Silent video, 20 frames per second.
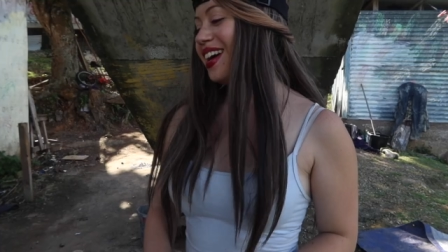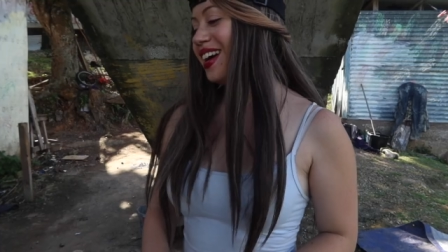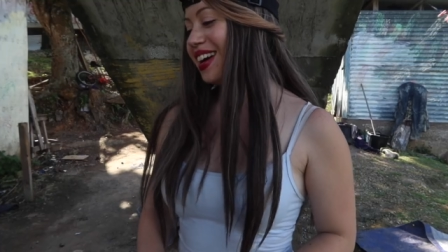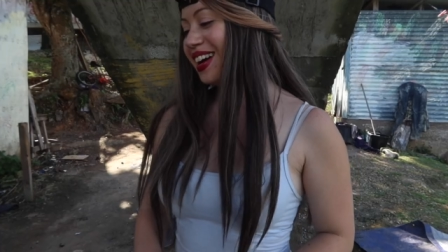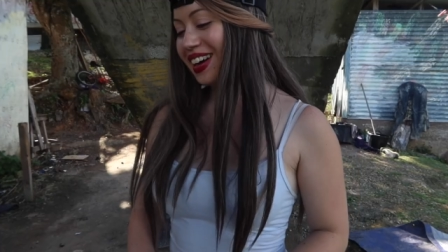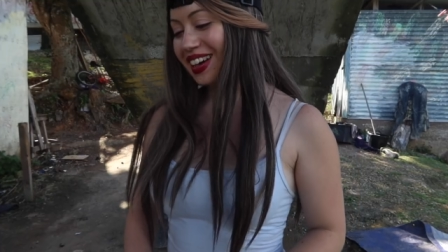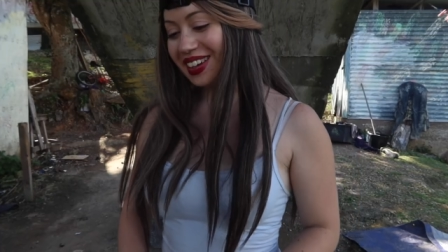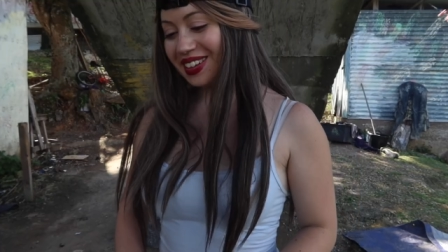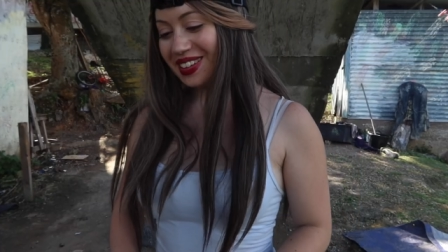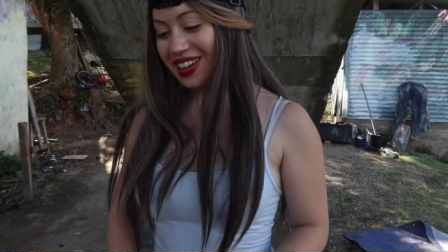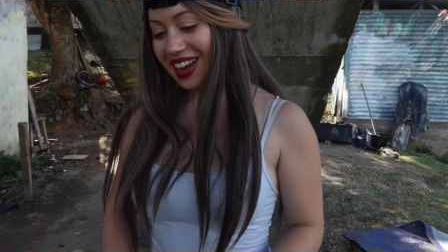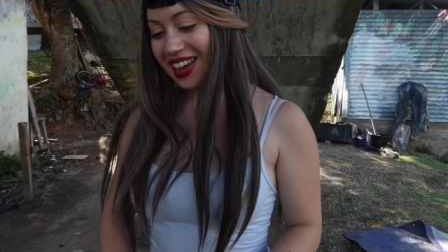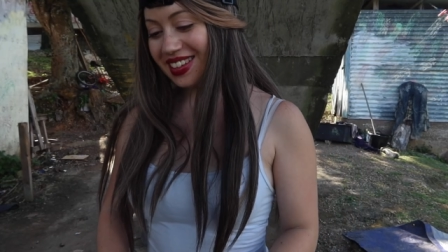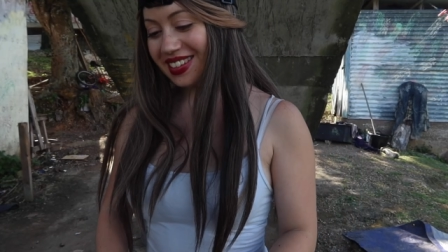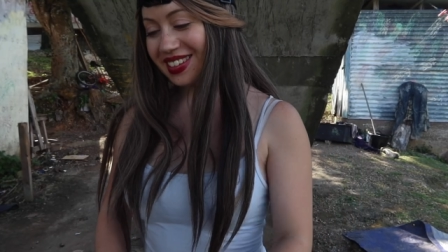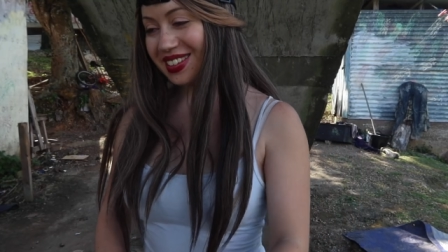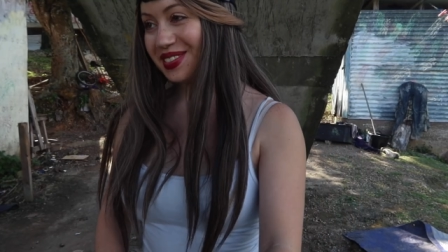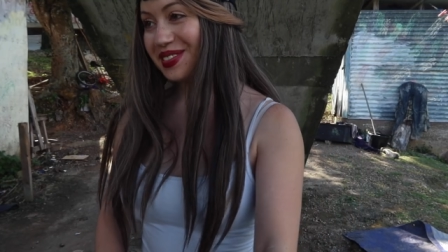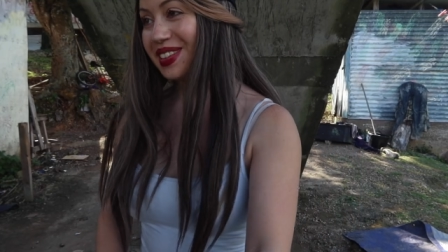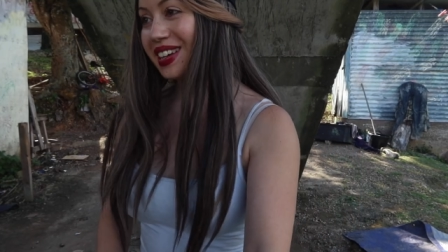All right, you
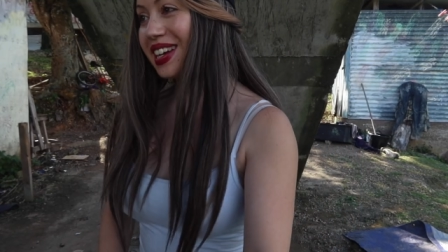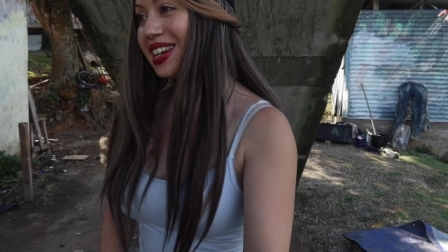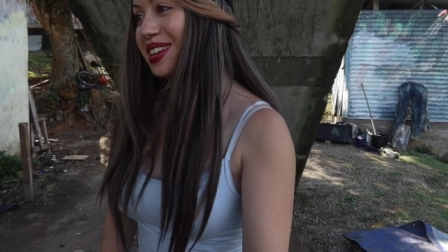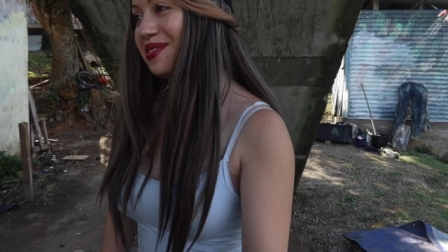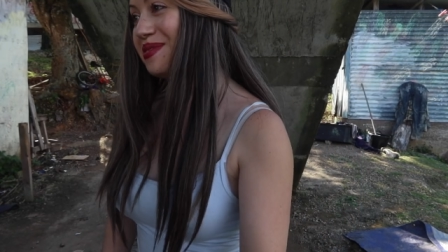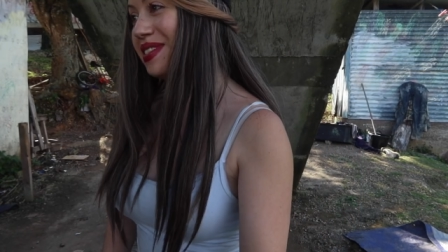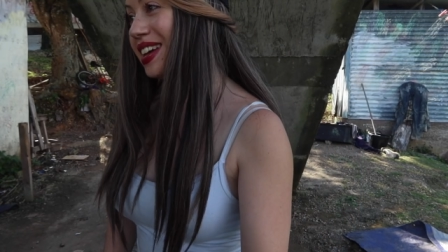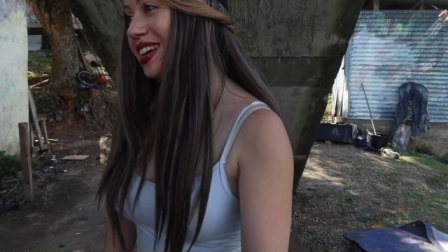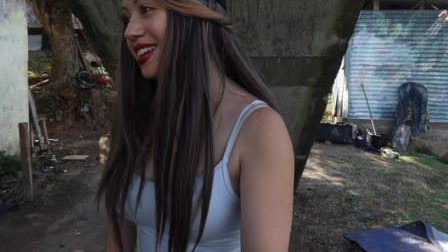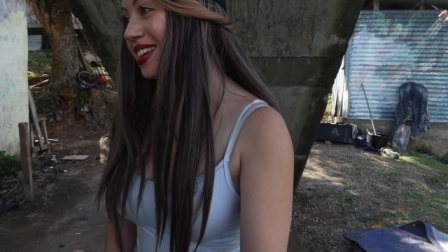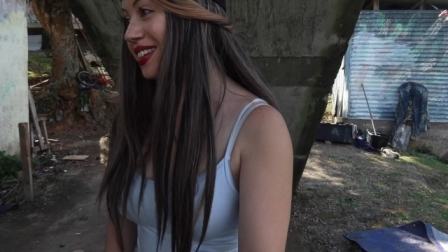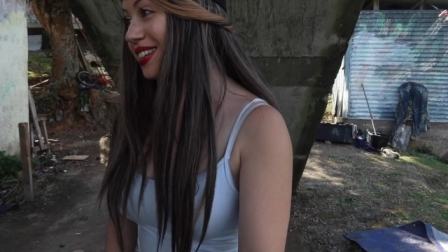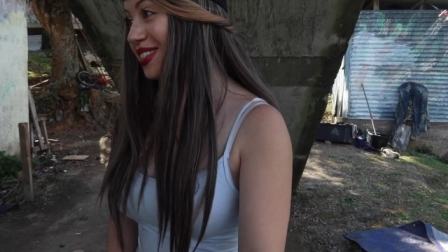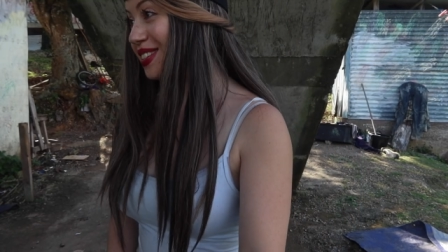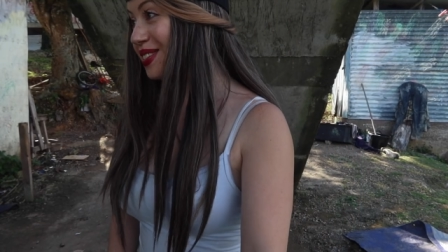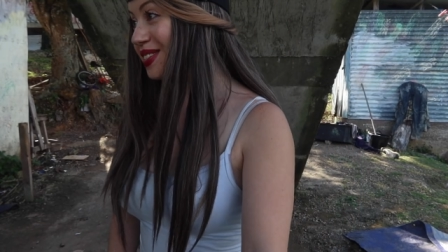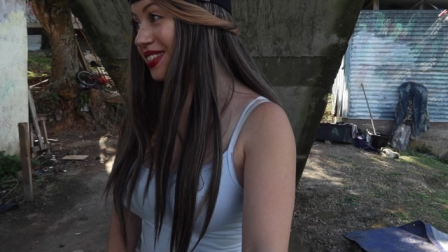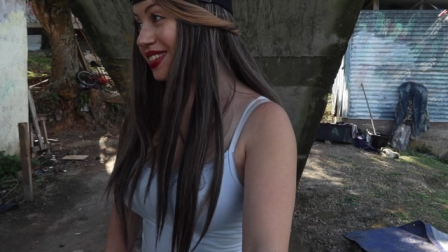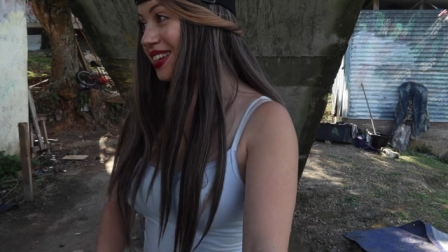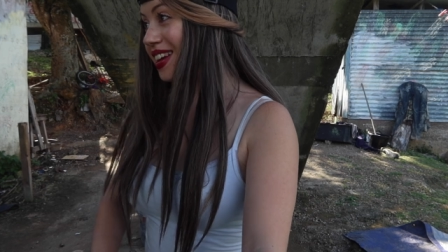guys, so we're gonna make a
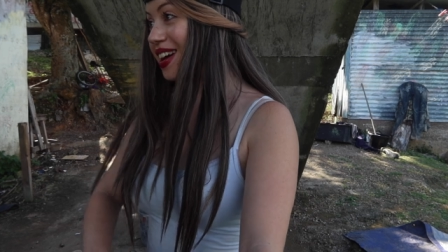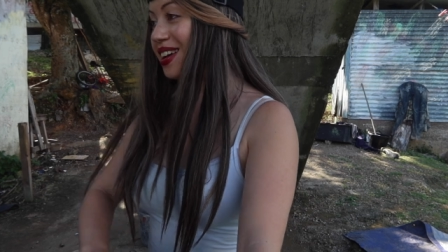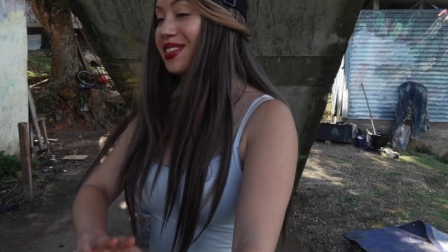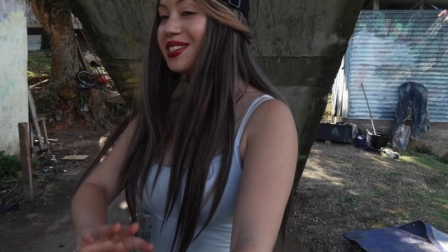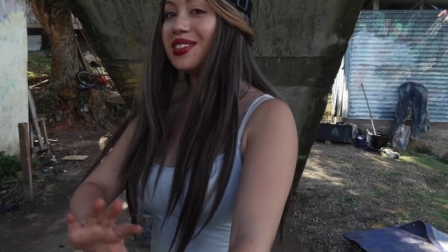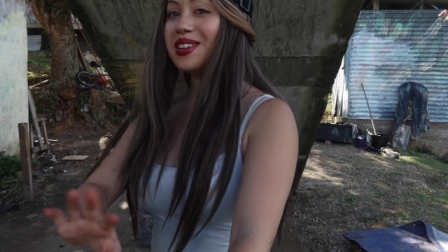juice now.